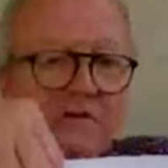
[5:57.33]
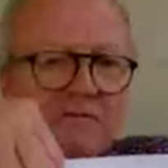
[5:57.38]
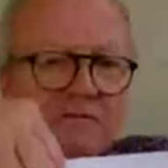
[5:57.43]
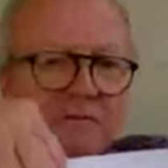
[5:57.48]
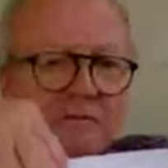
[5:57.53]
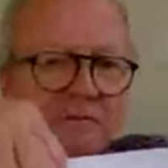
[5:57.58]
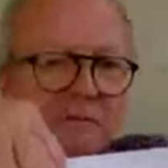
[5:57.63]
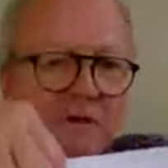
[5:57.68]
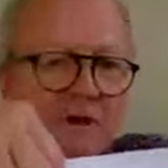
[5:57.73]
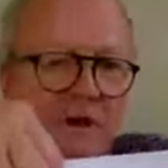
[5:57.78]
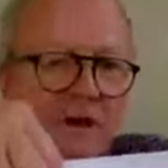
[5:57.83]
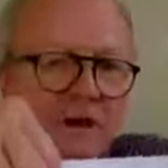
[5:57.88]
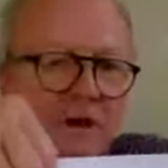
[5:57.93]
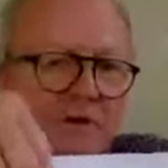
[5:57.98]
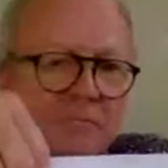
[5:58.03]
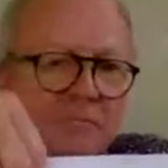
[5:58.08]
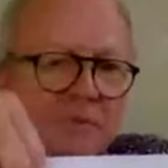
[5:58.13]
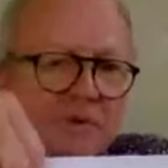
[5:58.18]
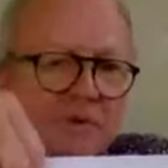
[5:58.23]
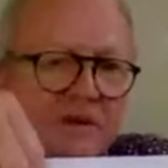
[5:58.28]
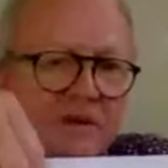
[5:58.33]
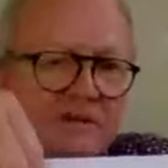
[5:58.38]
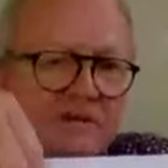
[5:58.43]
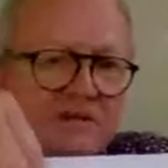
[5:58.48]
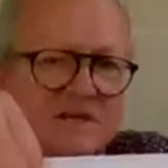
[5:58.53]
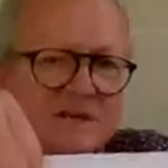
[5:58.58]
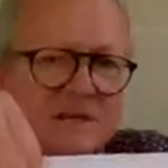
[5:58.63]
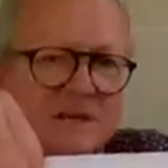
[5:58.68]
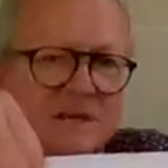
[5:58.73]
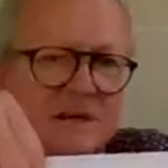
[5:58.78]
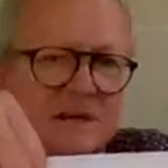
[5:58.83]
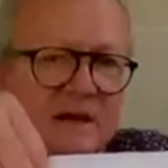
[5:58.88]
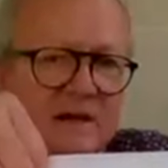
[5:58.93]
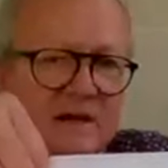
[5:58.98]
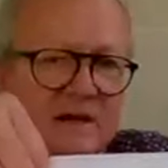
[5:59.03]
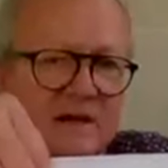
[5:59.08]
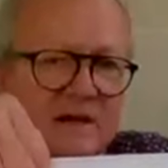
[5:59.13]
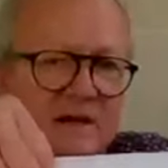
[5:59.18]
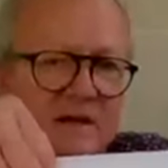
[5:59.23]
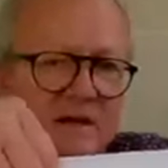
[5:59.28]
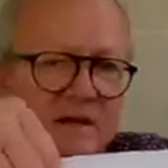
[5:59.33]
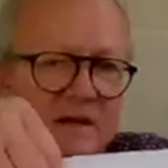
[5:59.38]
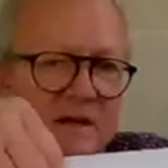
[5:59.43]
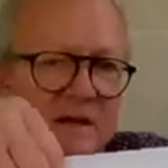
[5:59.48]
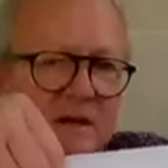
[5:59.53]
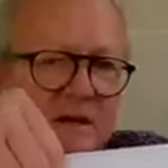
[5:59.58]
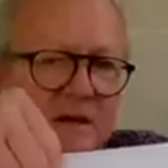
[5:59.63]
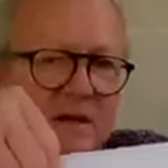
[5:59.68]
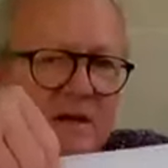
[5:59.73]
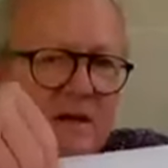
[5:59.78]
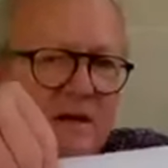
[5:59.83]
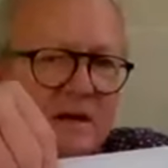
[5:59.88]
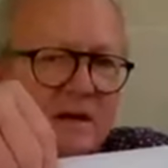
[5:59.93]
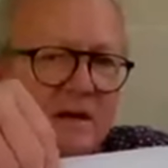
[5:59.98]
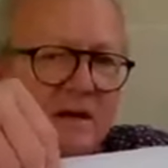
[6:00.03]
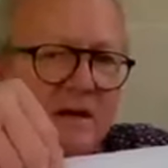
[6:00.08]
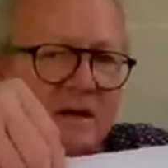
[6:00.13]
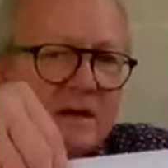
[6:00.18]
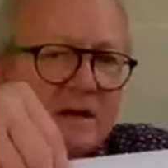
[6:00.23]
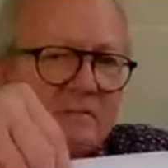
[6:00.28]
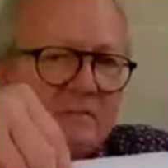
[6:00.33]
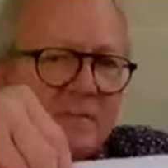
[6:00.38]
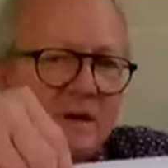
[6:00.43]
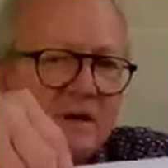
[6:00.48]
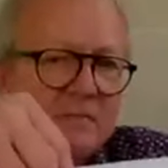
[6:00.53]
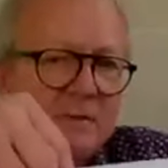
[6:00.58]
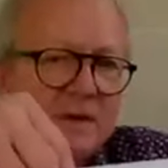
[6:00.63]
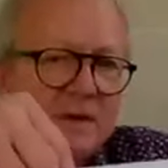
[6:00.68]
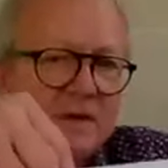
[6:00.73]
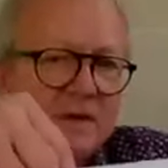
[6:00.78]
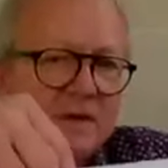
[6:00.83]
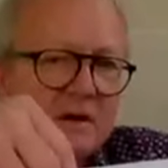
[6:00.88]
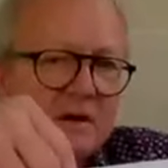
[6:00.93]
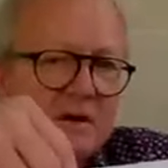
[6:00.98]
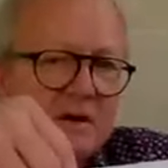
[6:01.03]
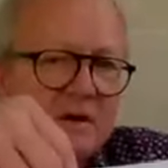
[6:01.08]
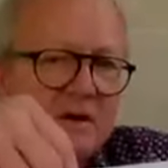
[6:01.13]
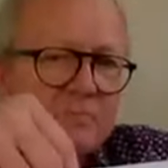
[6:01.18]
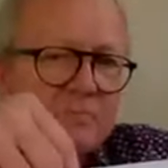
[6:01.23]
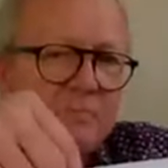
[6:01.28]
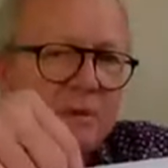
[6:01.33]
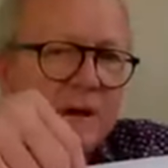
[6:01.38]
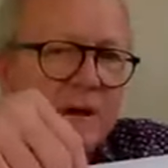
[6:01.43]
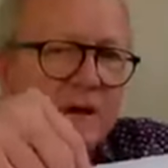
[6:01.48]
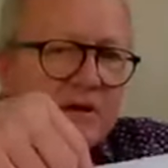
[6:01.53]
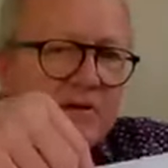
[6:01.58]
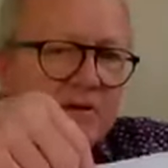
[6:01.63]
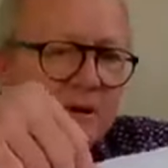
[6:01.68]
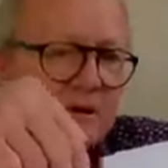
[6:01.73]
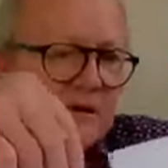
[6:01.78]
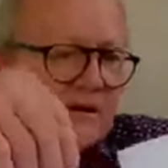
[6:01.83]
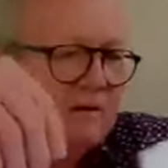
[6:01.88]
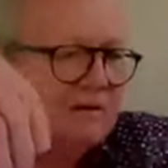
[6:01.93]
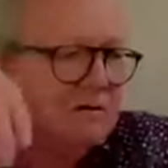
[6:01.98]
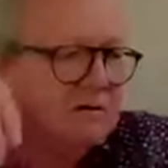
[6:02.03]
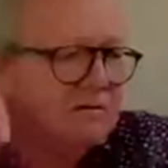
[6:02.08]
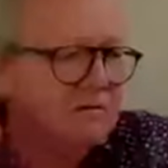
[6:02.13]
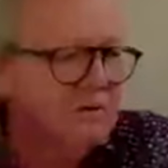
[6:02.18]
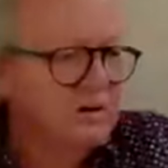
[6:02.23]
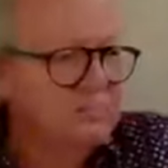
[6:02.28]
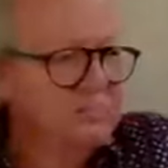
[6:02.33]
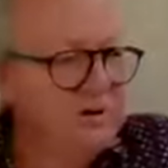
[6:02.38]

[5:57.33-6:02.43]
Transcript: look. I hope you can see that. Maybe a darker background